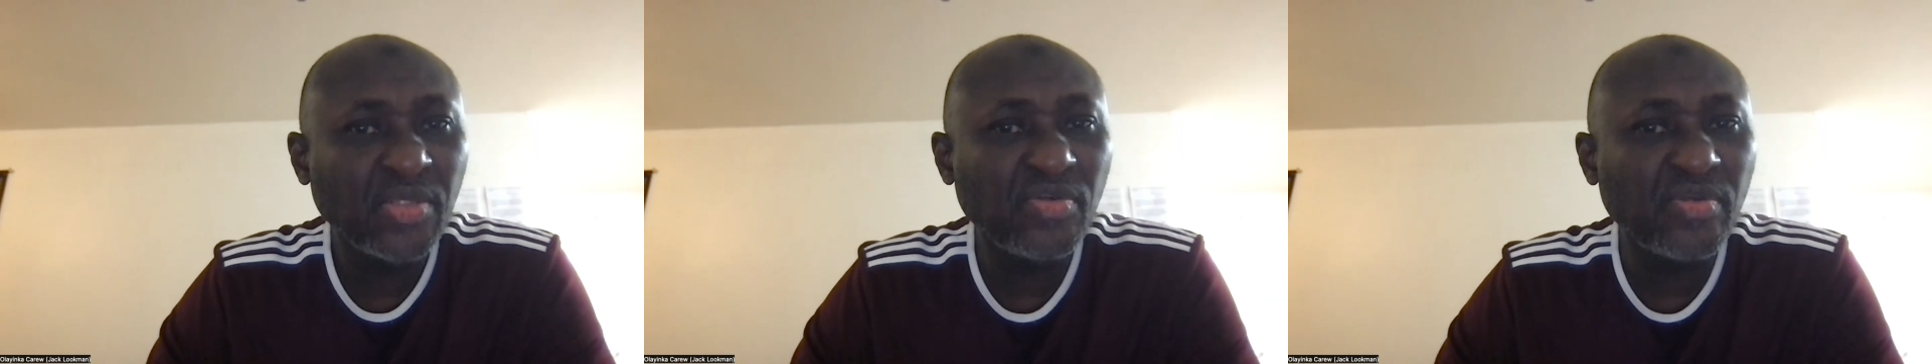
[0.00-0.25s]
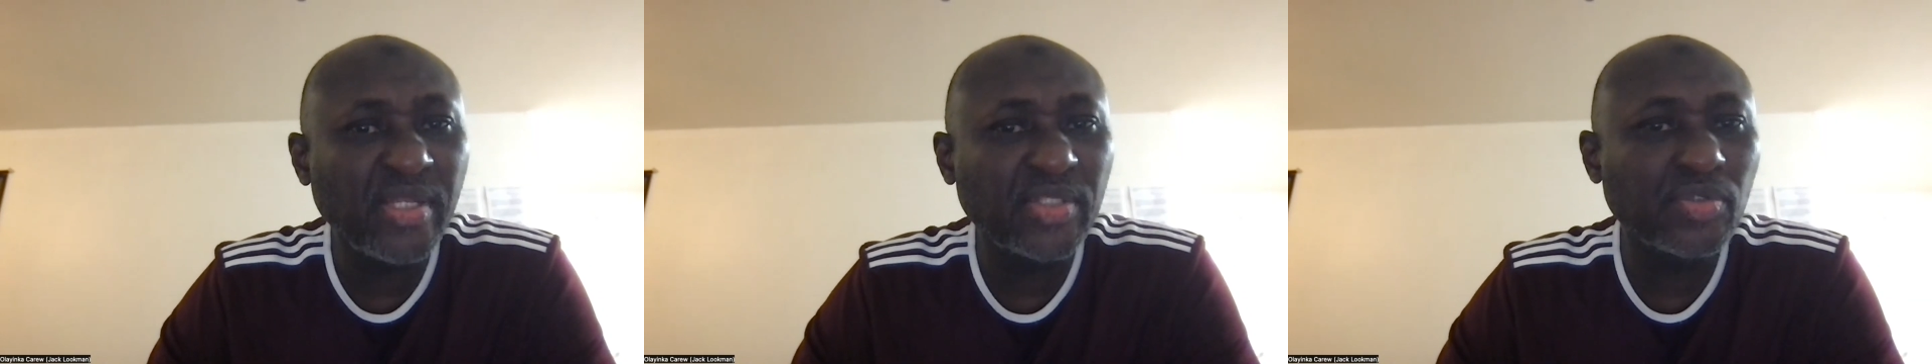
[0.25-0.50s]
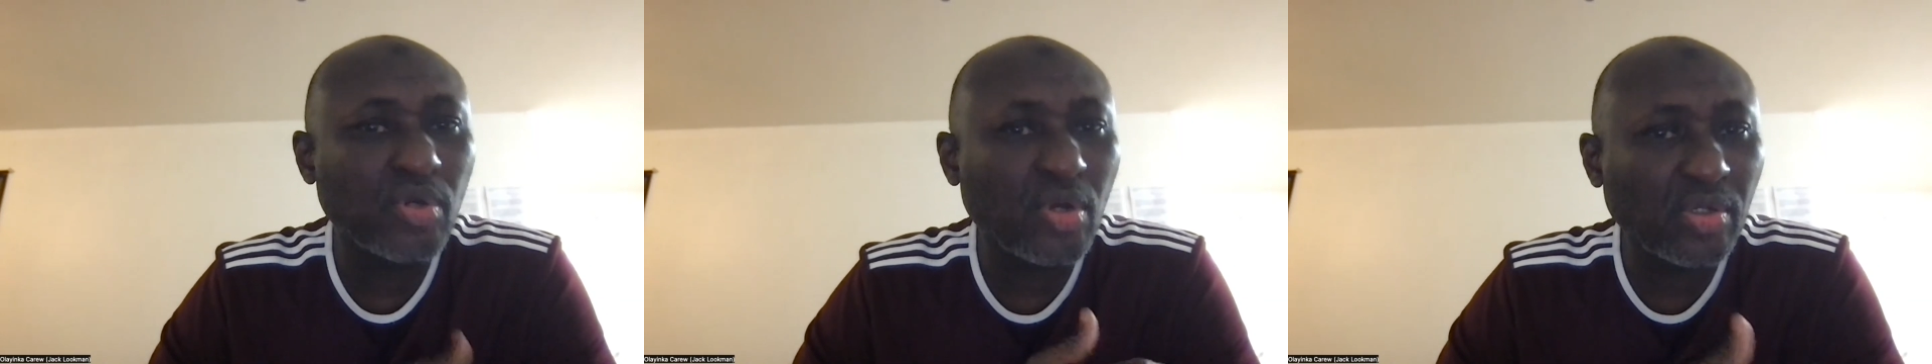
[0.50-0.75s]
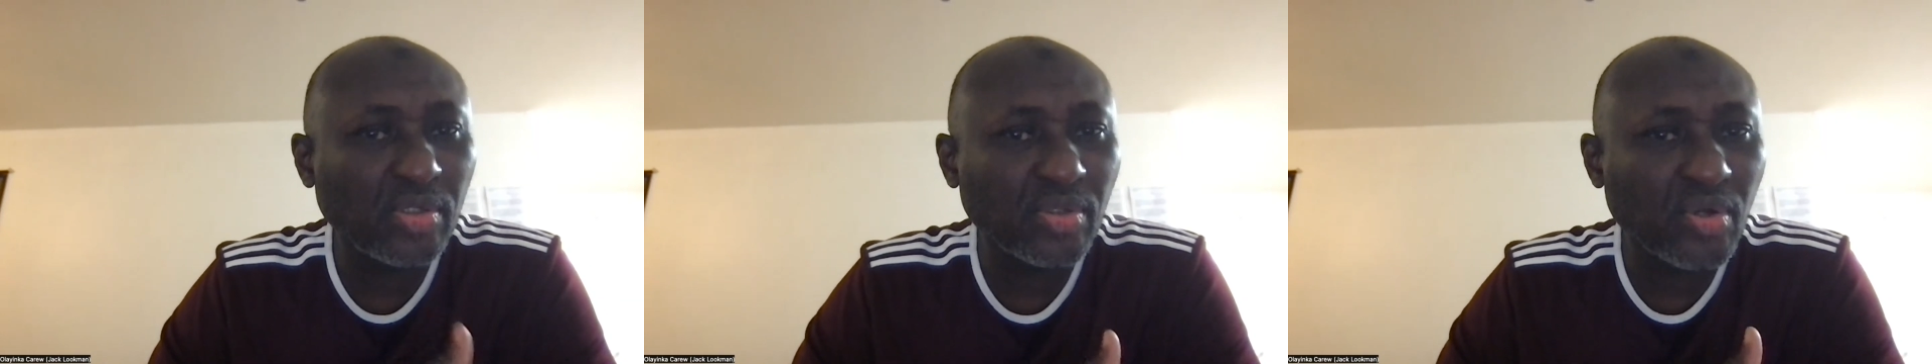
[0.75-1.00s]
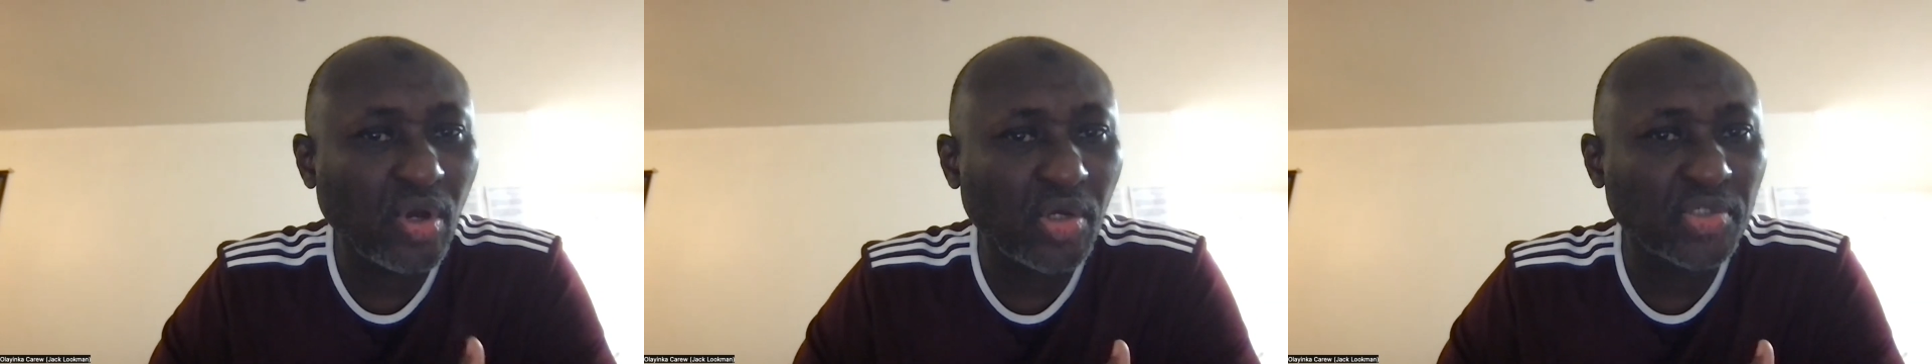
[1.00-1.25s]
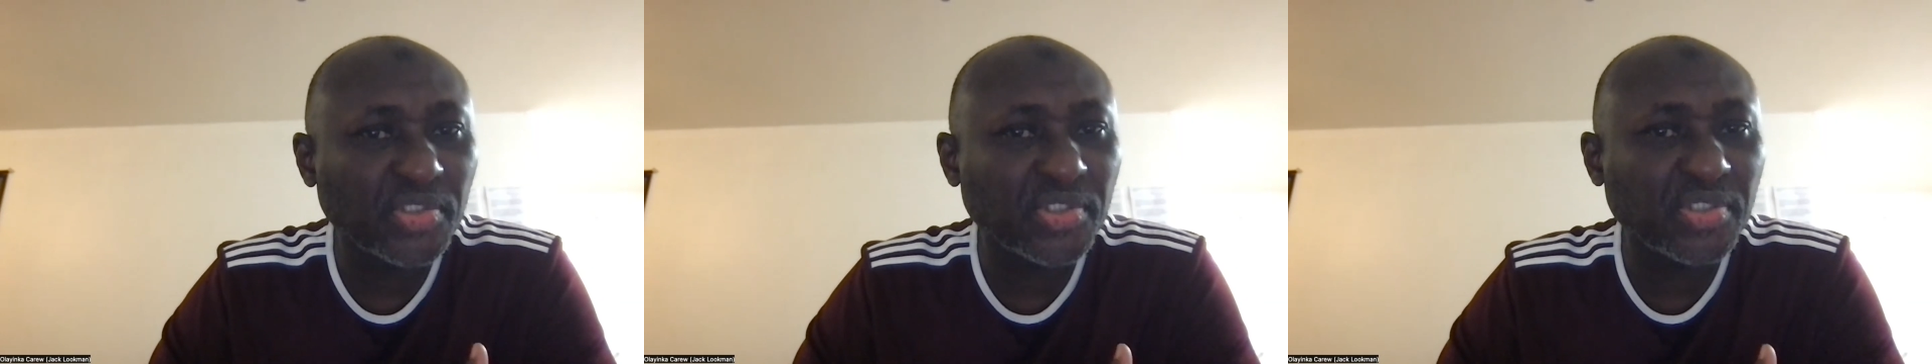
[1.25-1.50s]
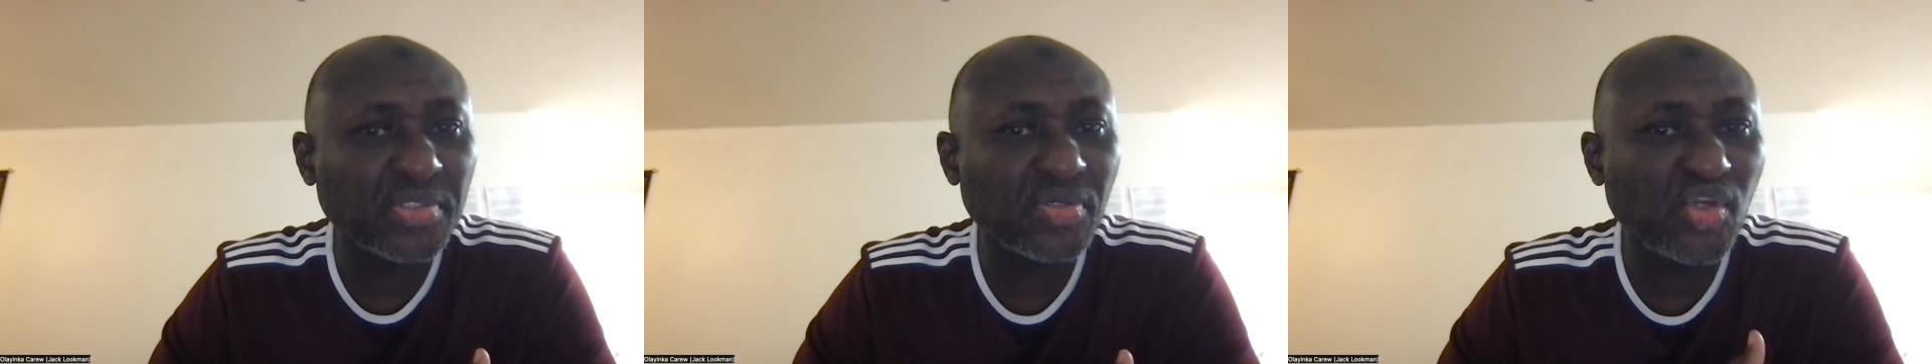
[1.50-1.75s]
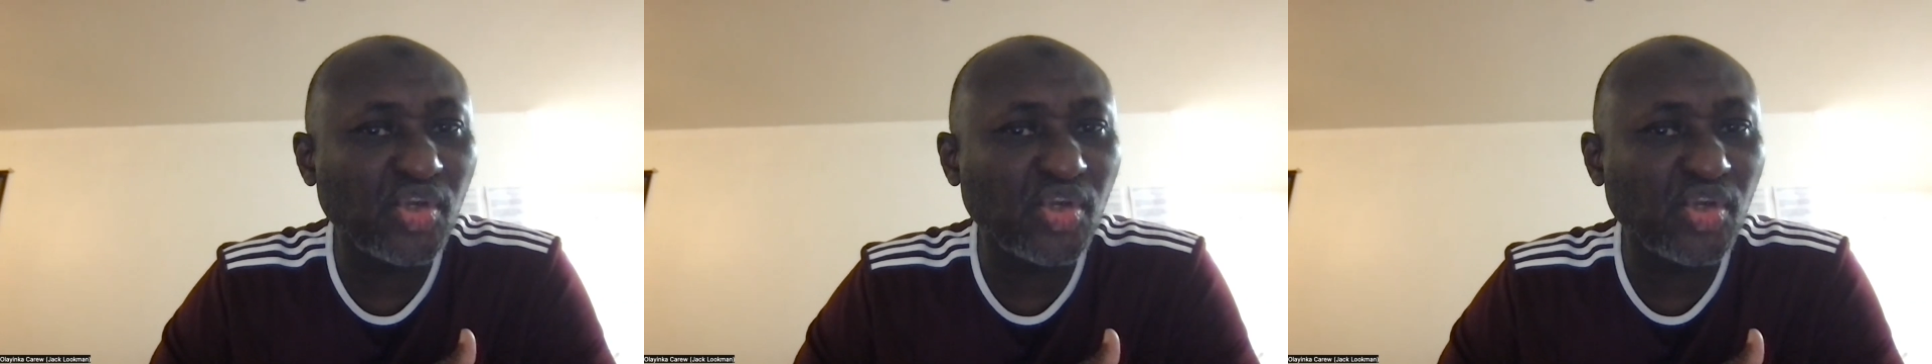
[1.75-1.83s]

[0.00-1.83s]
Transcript: You need to cost